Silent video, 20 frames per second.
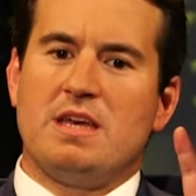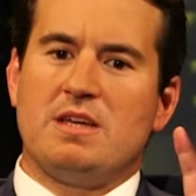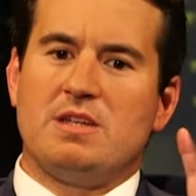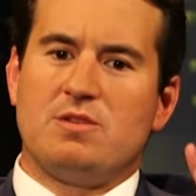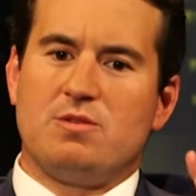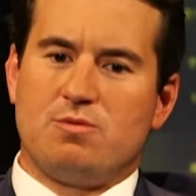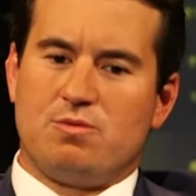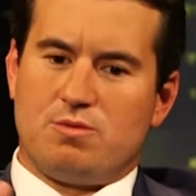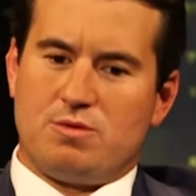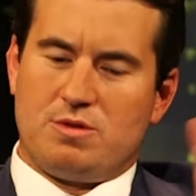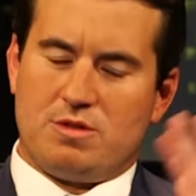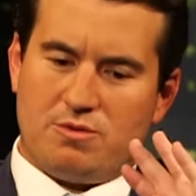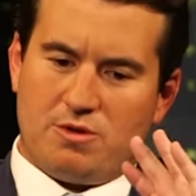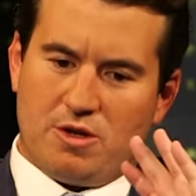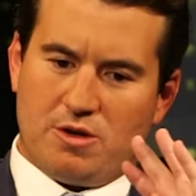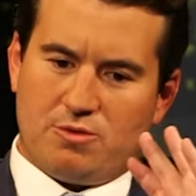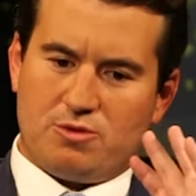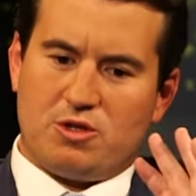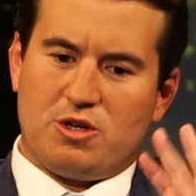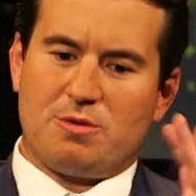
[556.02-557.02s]
you
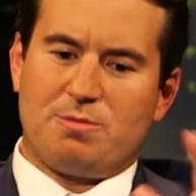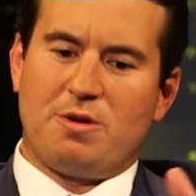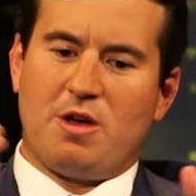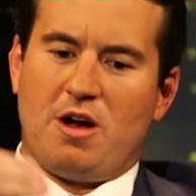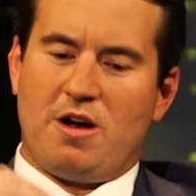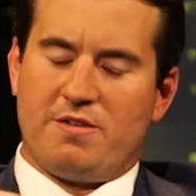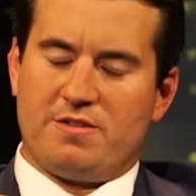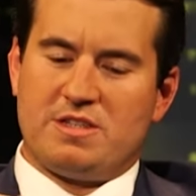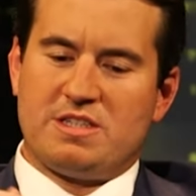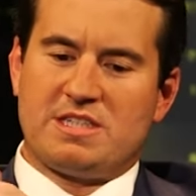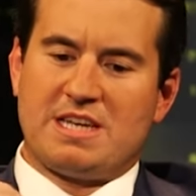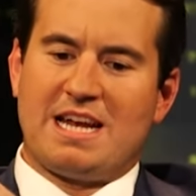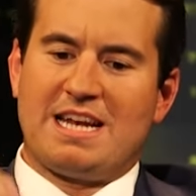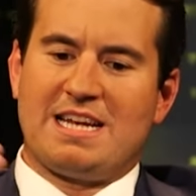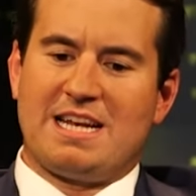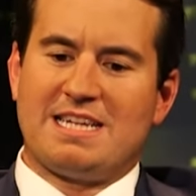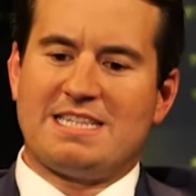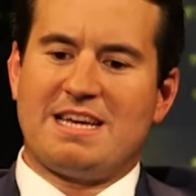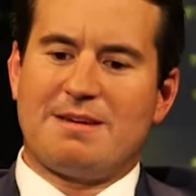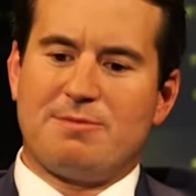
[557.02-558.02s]
know, took me off,
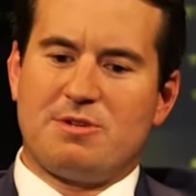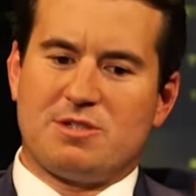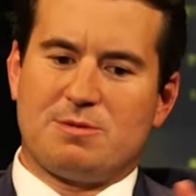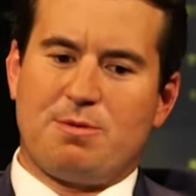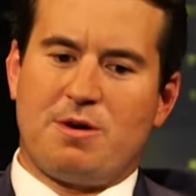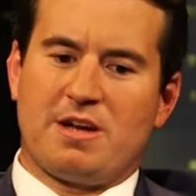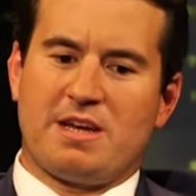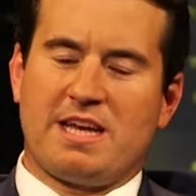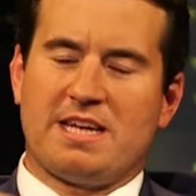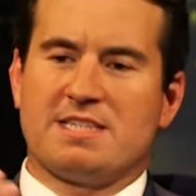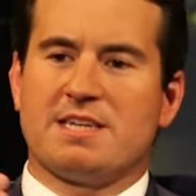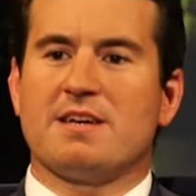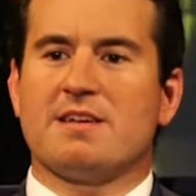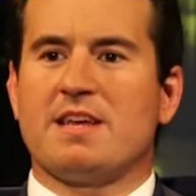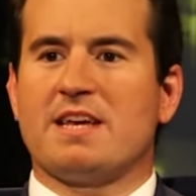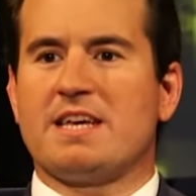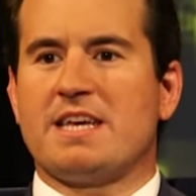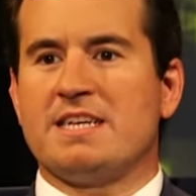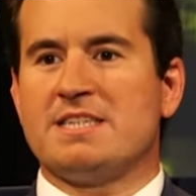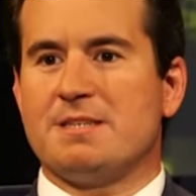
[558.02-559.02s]
decided not to have me on his podcast, I was
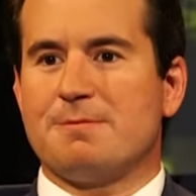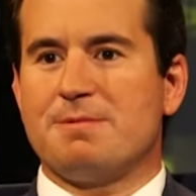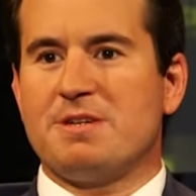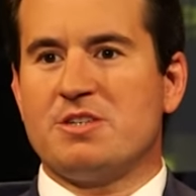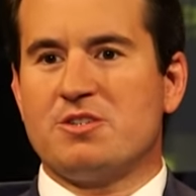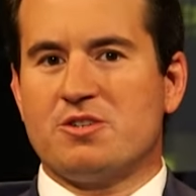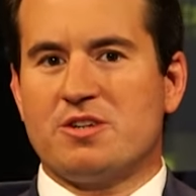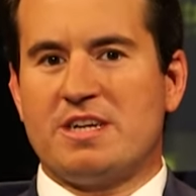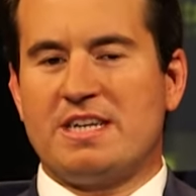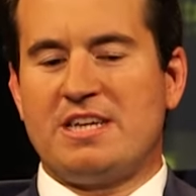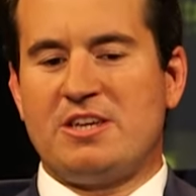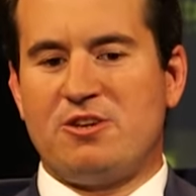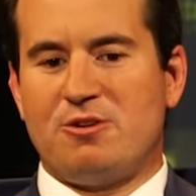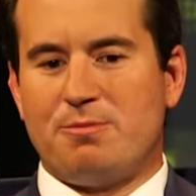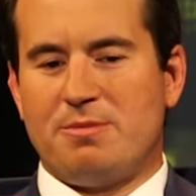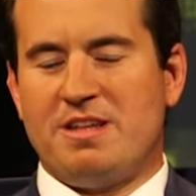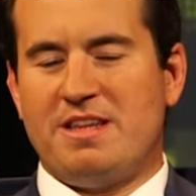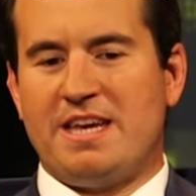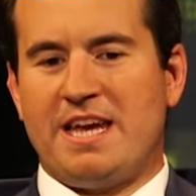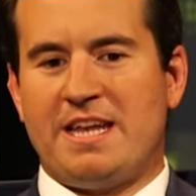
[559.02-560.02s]
like, is it because you're getting
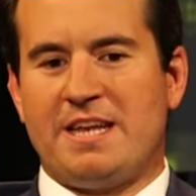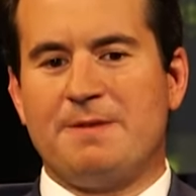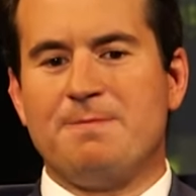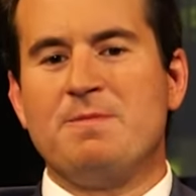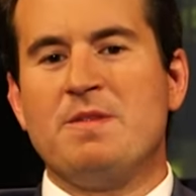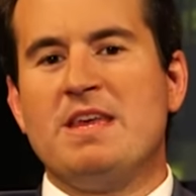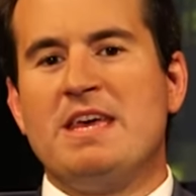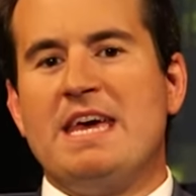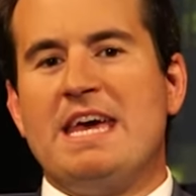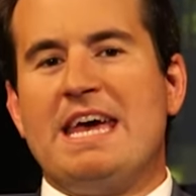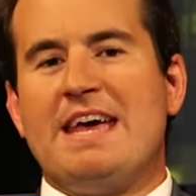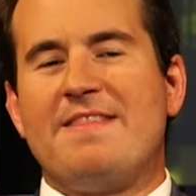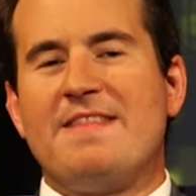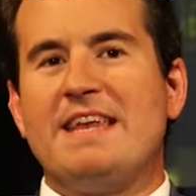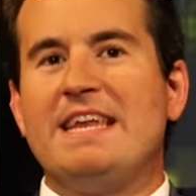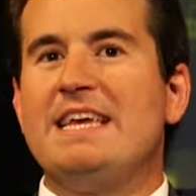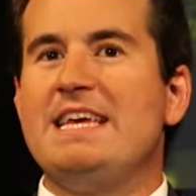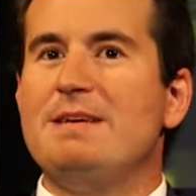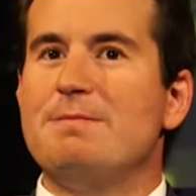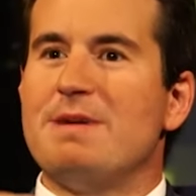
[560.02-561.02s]
humiliated? And
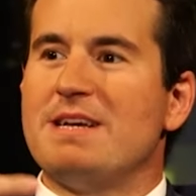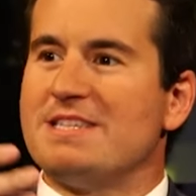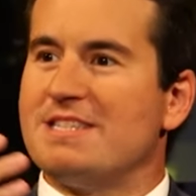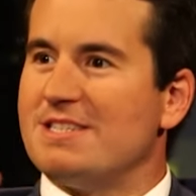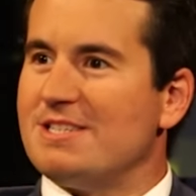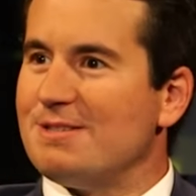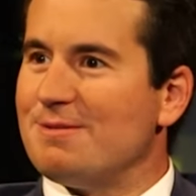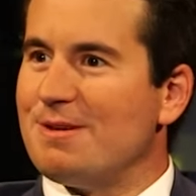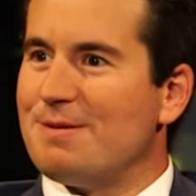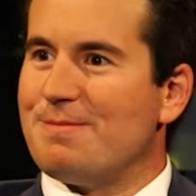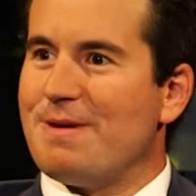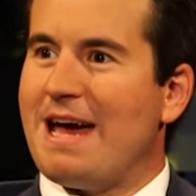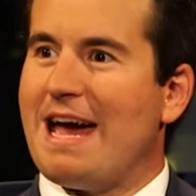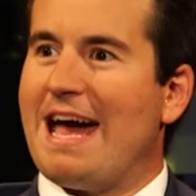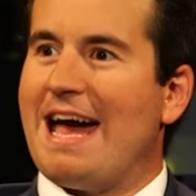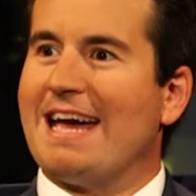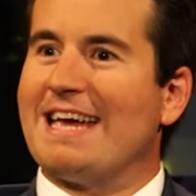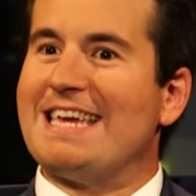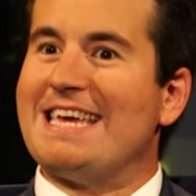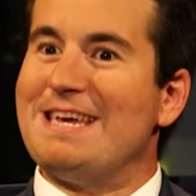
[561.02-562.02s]
then he messaged me
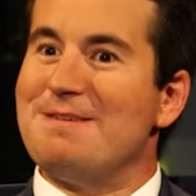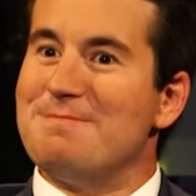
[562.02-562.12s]
back.